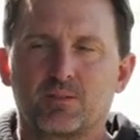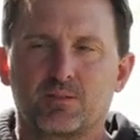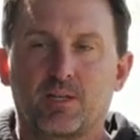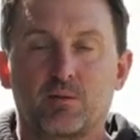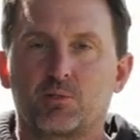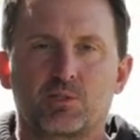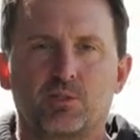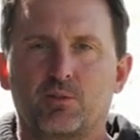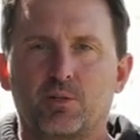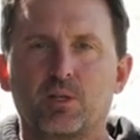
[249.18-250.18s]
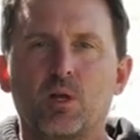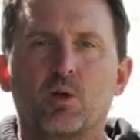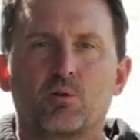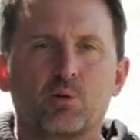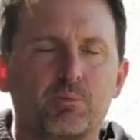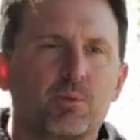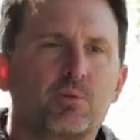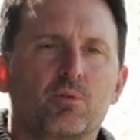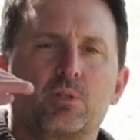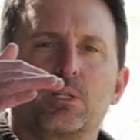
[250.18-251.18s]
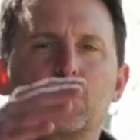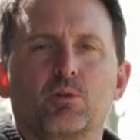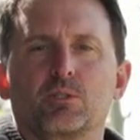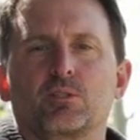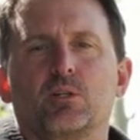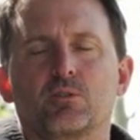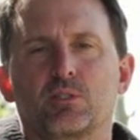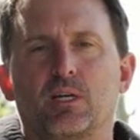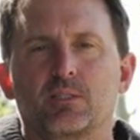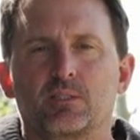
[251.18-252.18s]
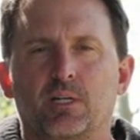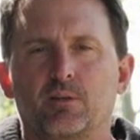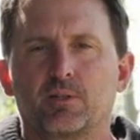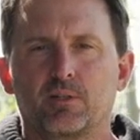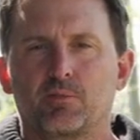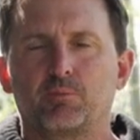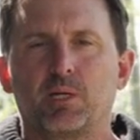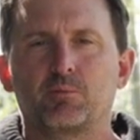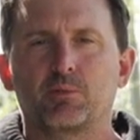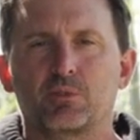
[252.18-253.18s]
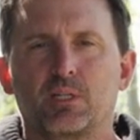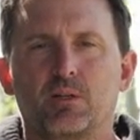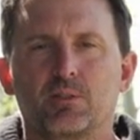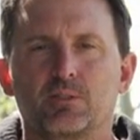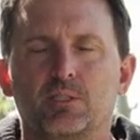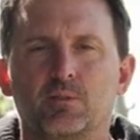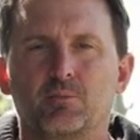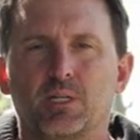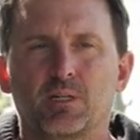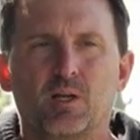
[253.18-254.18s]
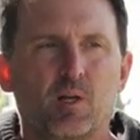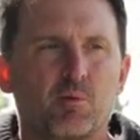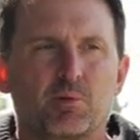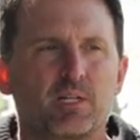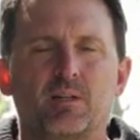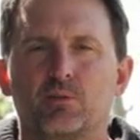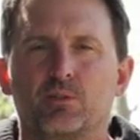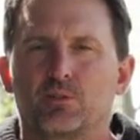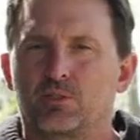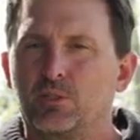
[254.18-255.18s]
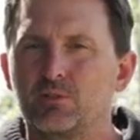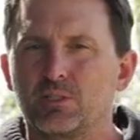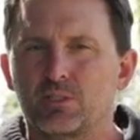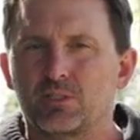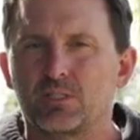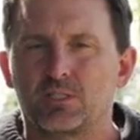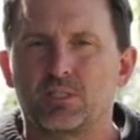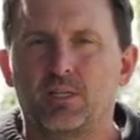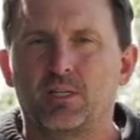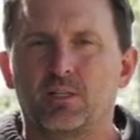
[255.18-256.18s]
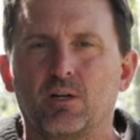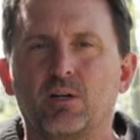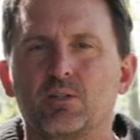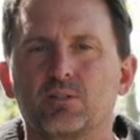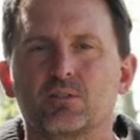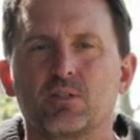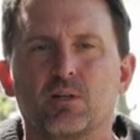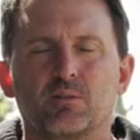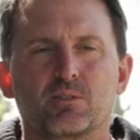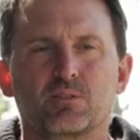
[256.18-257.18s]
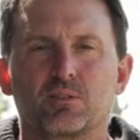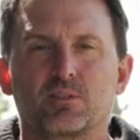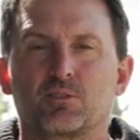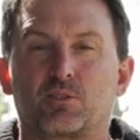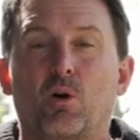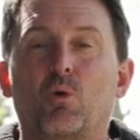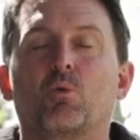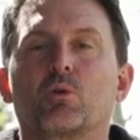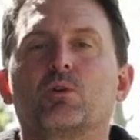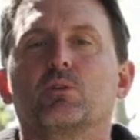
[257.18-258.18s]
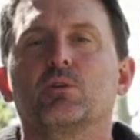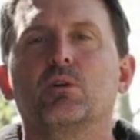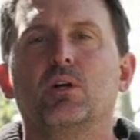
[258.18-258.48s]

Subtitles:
damaged hearing ripping through the decoys close, that tearing of the paper sound that teal make. But I'd never heard the snow geese at 60 and 80 yards. There's a whole world